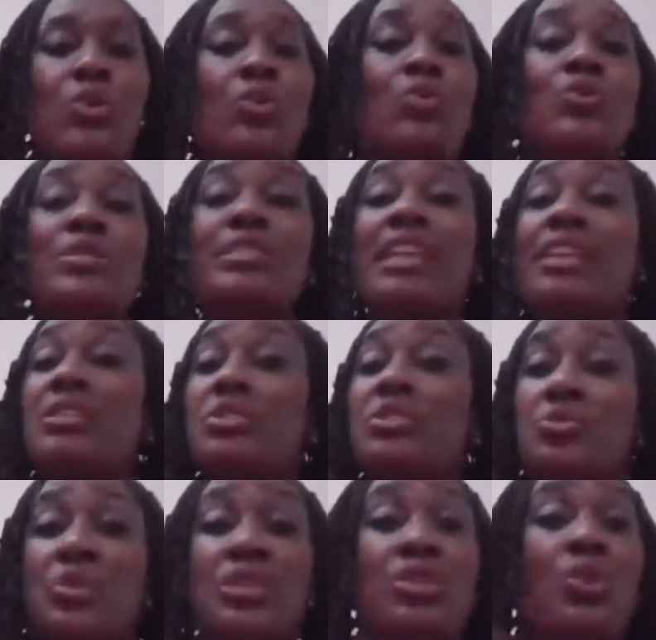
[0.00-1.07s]
You could say
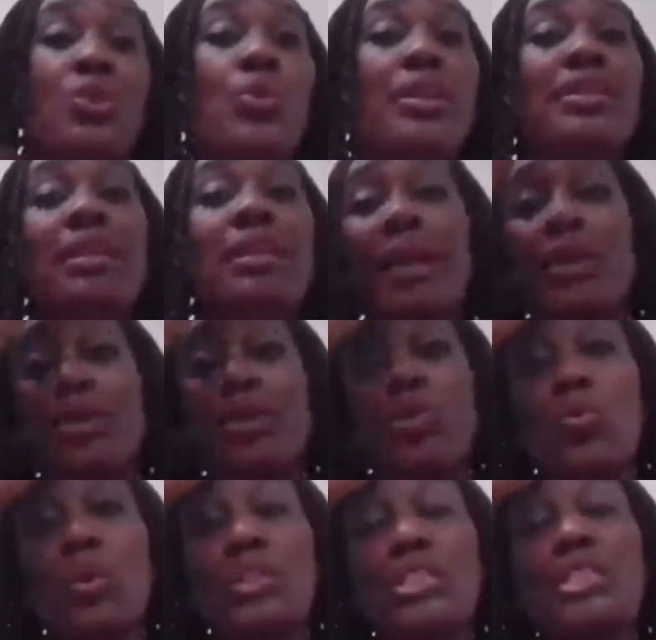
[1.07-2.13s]
during the week they might not
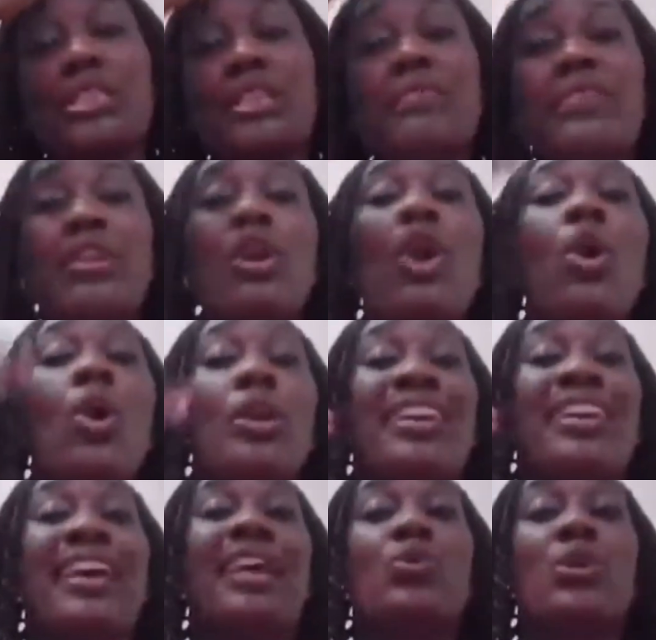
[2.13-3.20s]
watch TV, or
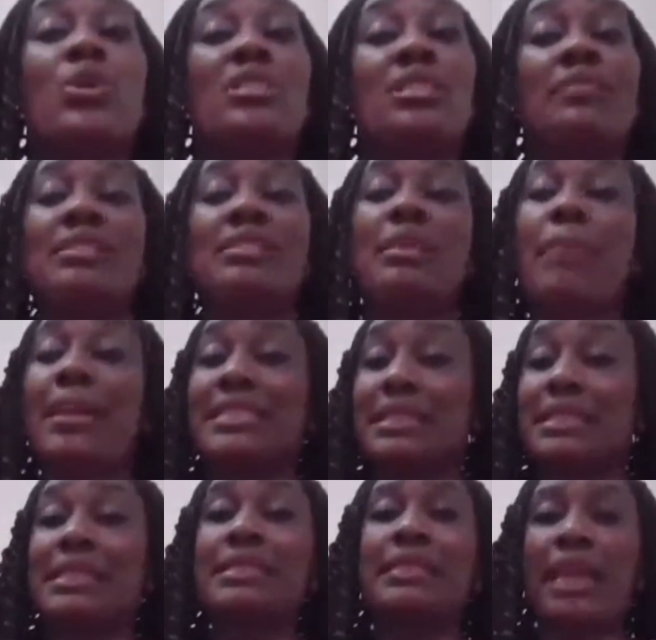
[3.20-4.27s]
they can't watch TV at a
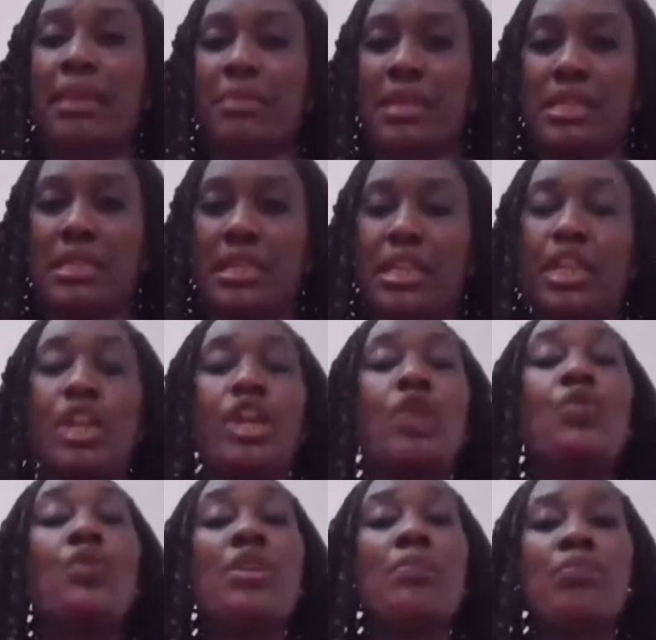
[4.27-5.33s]
particular time in the day.
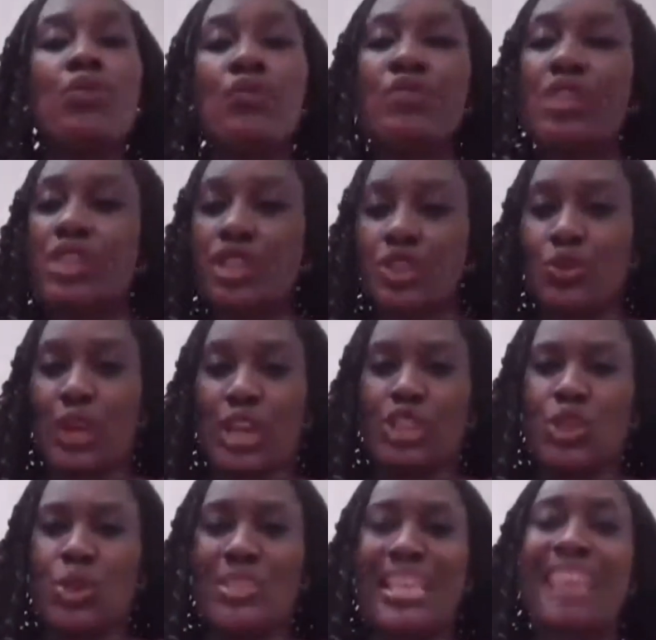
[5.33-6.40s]
Remove the
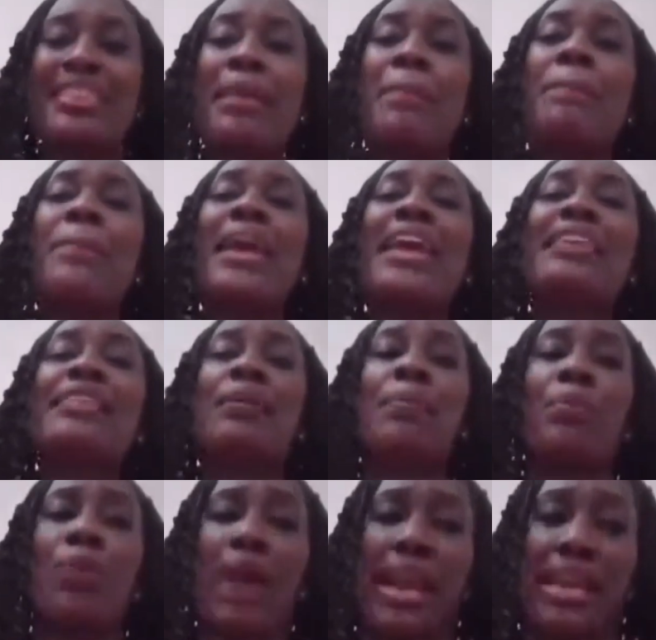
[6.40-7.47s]
distractions, and then pay
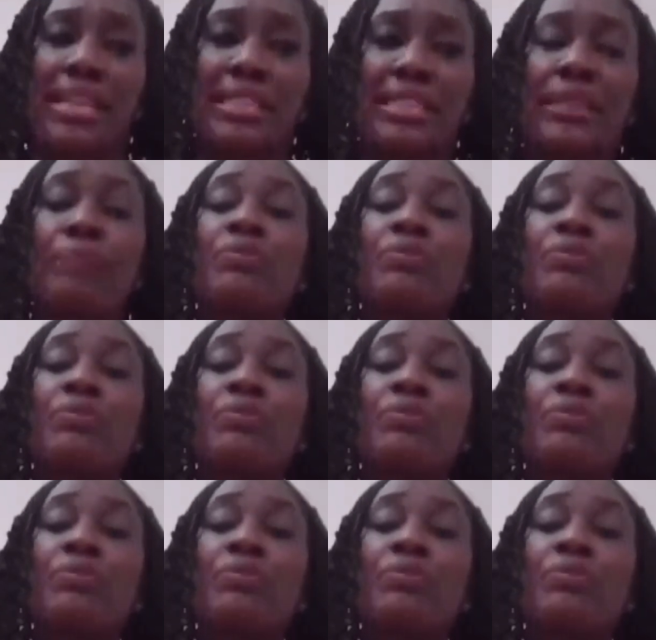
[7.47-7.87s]
the price